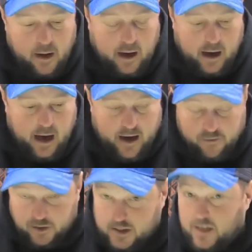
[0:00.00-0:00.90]
I haven't
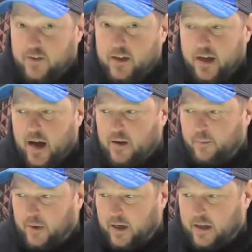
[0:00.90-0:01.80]
received it yet,
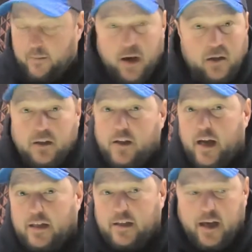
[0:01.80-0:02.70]
but he mailed it the
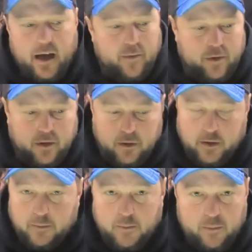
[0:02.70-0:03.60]
next day with all the